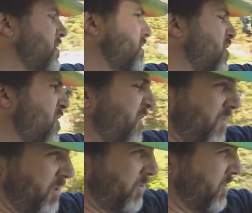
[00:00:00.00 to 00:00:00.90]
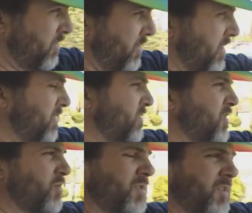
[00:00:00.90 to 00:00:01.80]
no filters,
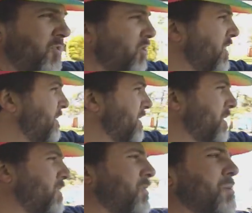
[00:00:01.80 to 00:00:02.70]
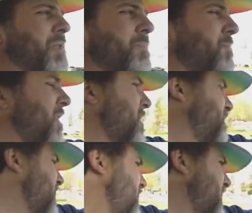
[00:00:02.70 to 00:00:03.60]
no tune-ups, no spark
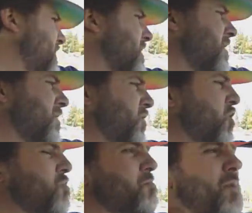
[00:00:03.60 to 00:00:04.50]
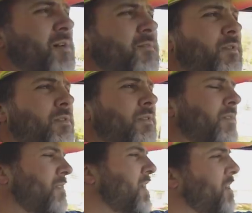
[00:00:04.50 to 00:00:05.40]
plugs, no mufflers.
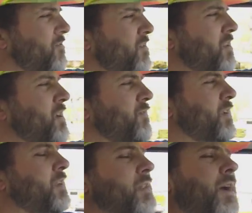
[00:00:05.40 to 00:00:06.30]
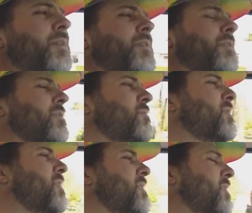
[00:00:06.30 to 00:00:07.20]
Heck, there isn't even an exhaust
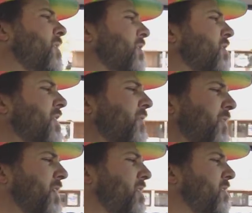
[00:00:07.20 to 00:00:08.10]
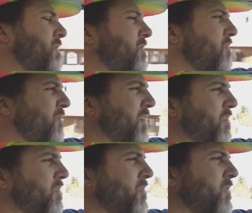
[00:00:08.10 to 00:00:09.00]
system. The only thing you
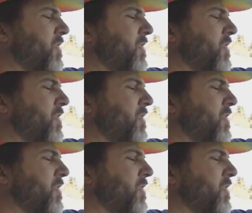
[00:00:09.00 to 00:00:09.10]
figure into the